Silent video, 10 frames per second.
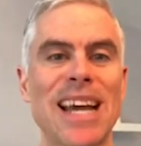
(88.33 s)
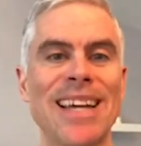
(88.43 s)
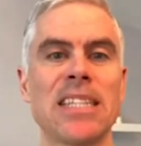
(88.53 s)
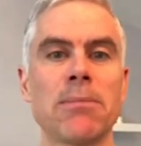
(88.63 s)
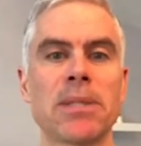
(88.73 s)

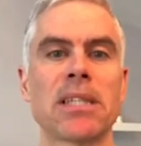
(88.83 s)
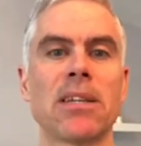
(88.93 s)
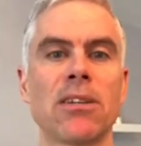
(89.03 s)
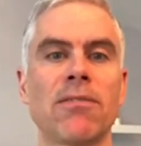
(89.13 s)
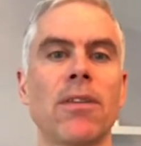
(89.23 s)

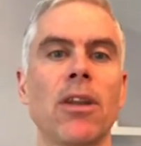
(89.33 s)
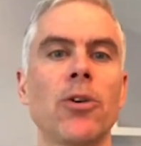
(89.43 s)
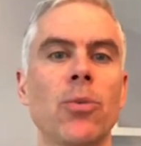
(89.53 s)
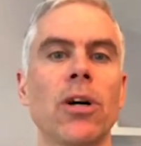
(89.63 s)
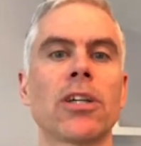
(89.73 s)
80% of
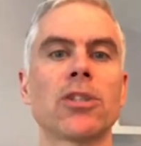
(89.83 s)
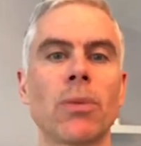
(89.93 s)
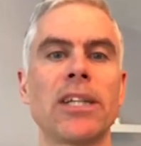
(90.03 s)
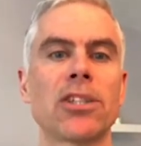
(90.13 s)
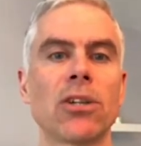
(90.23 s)
furloughed workers'
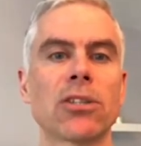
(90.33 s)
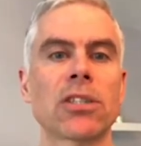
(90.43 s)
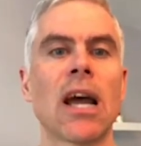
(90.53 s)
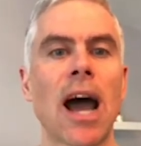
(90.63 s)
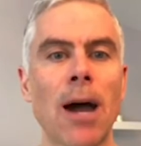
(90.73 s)
wage costs